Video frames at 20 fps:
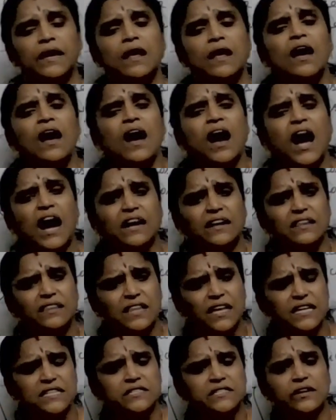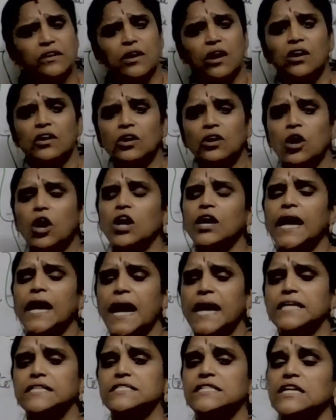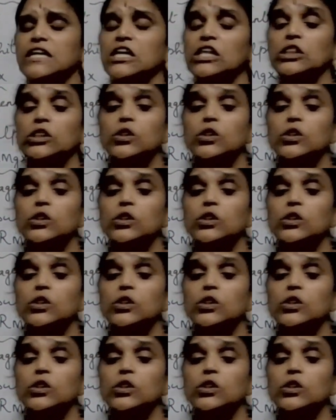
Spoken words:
And these are all not answering,